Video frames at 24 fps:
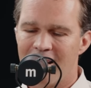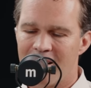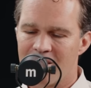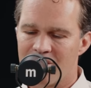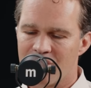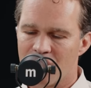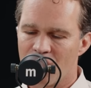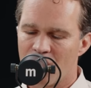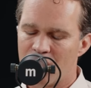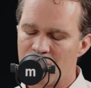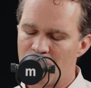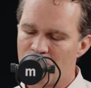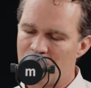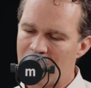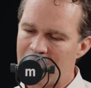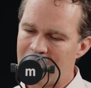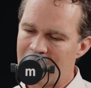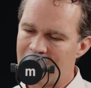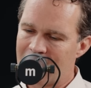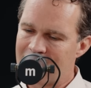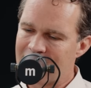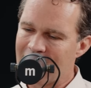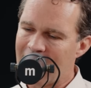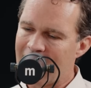And so, are you
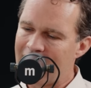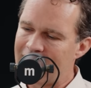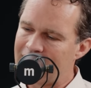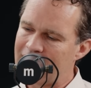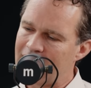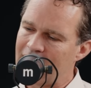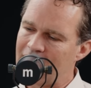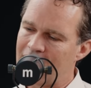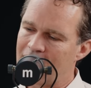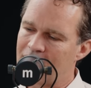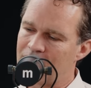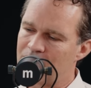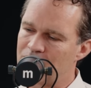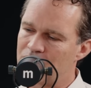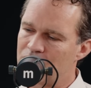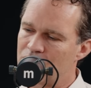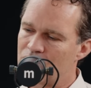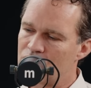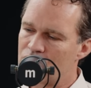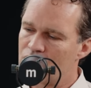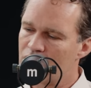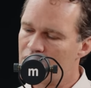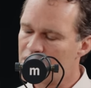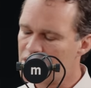ready to die again?
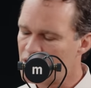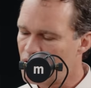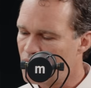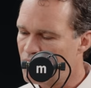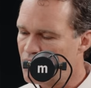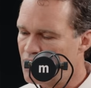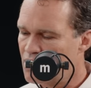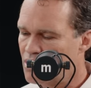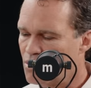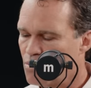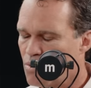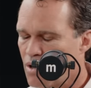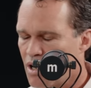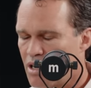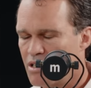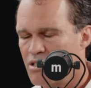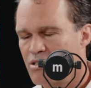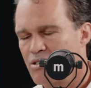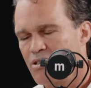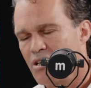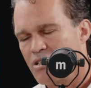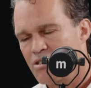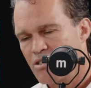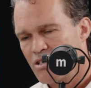So let's go into the
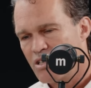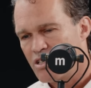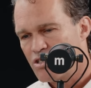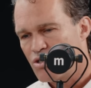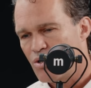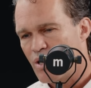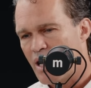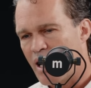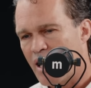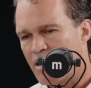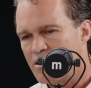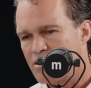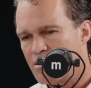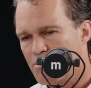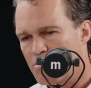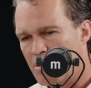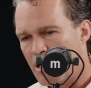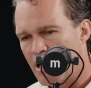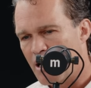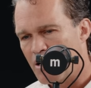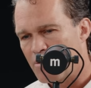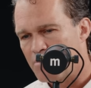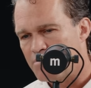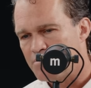water structure that you asked
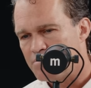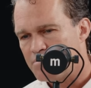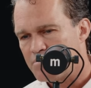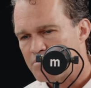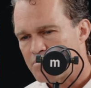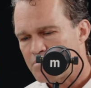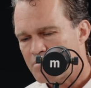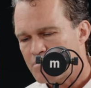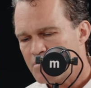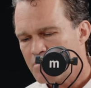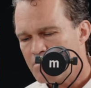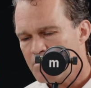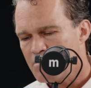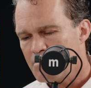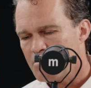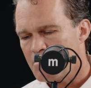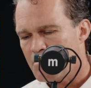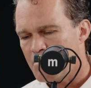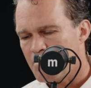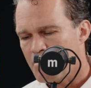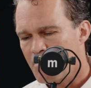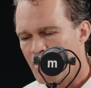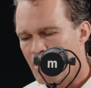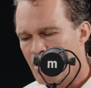about.
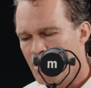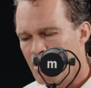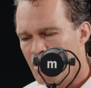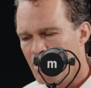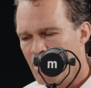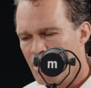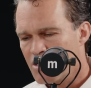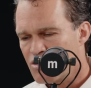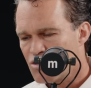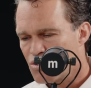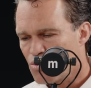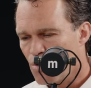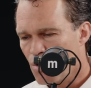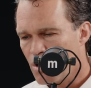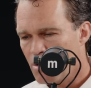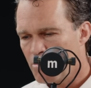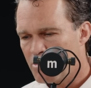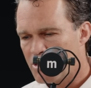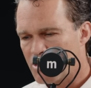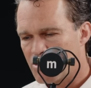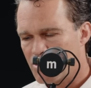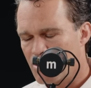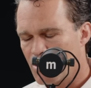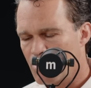A
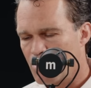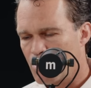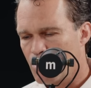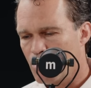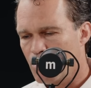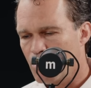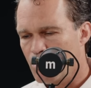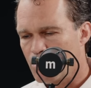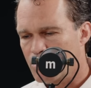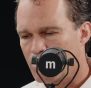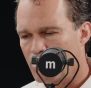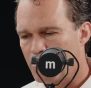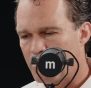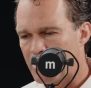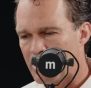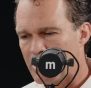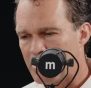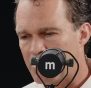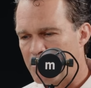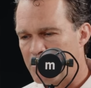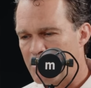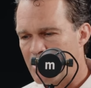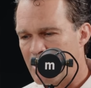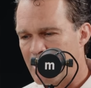storm is so cool to
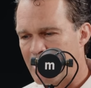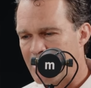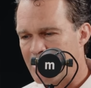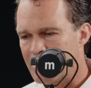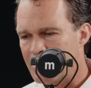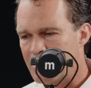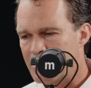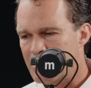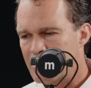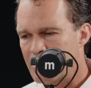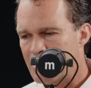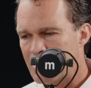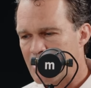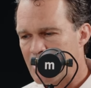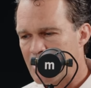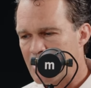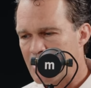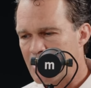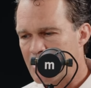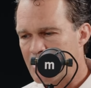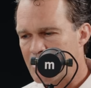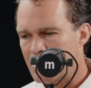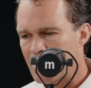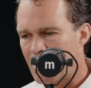me, and
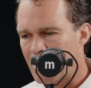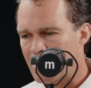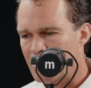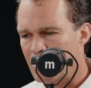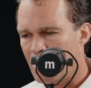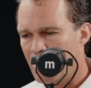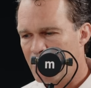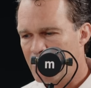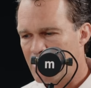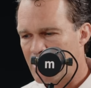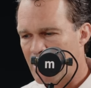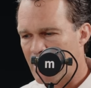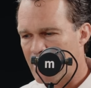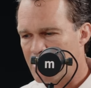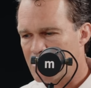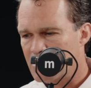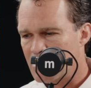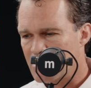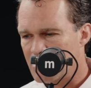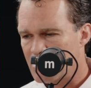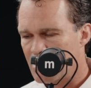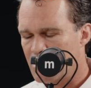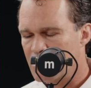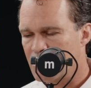I love it
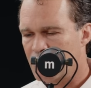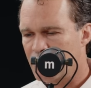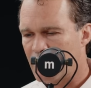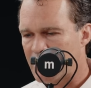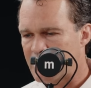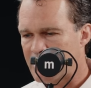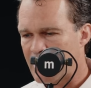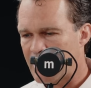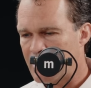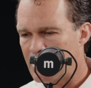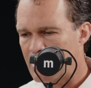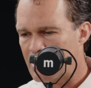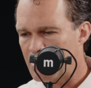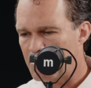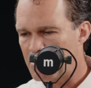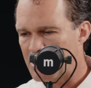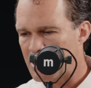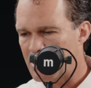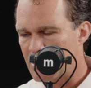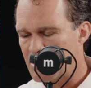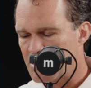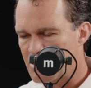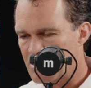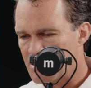as a sense of identity
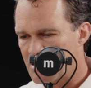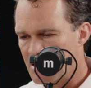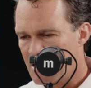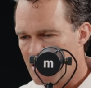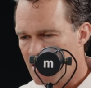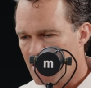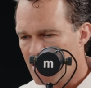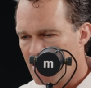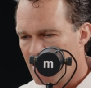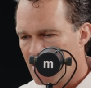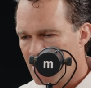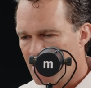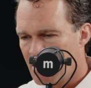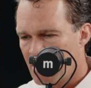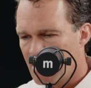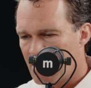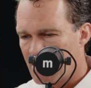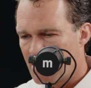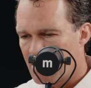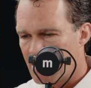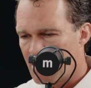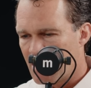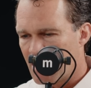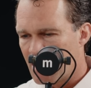because
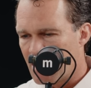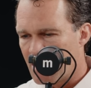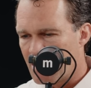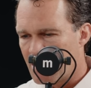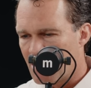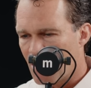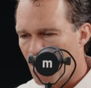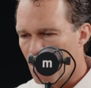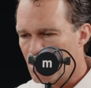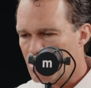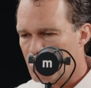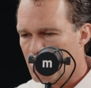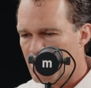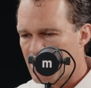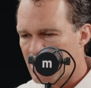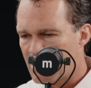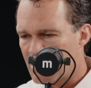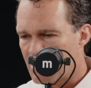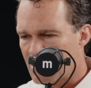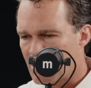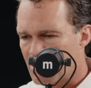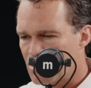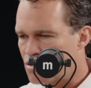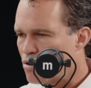Uh,
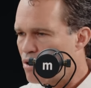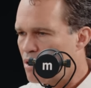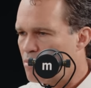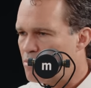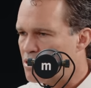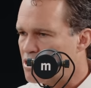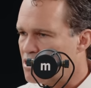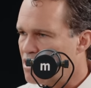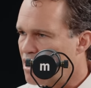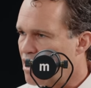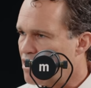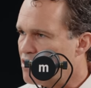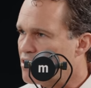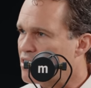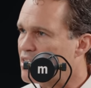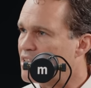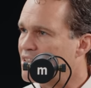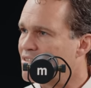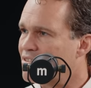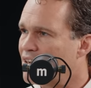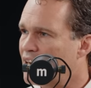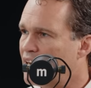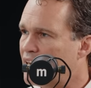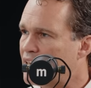ultimately, a storm is
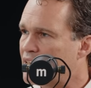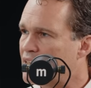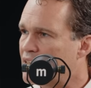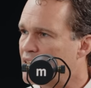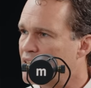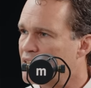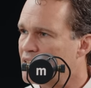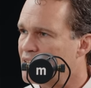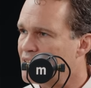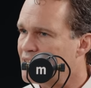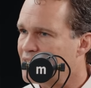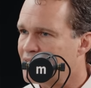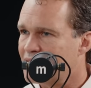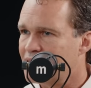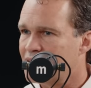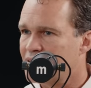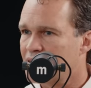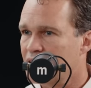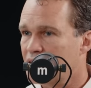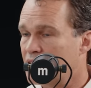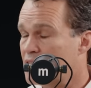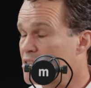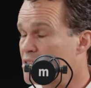nothing, right? It's